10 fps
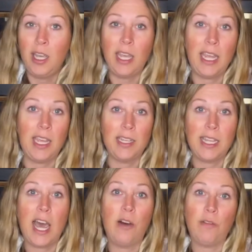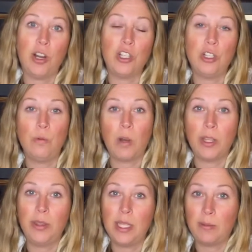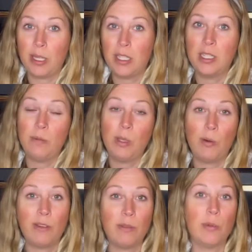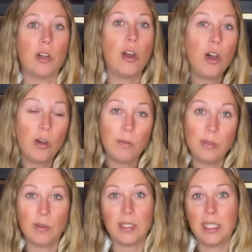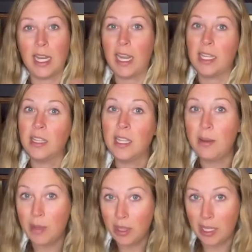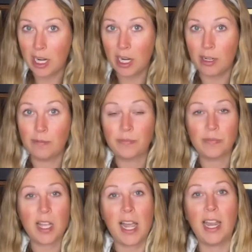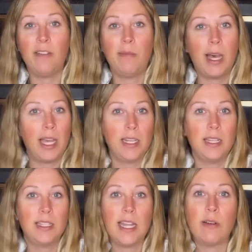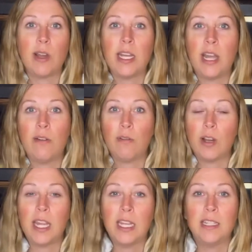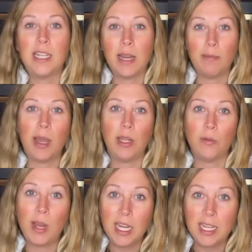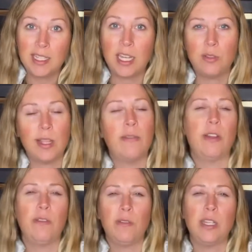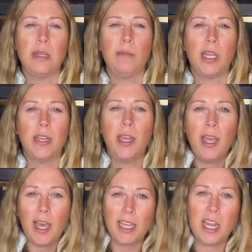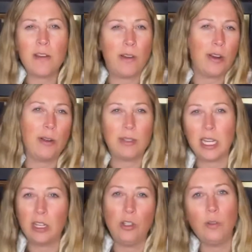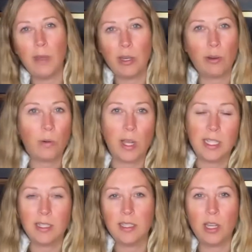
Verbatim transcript: And how far do you want these places to be away from your home? You can set a limit there. I have mine set right now for a ten mile radius. I used to have it at fifteen, but I kind of found I was getting too many requests.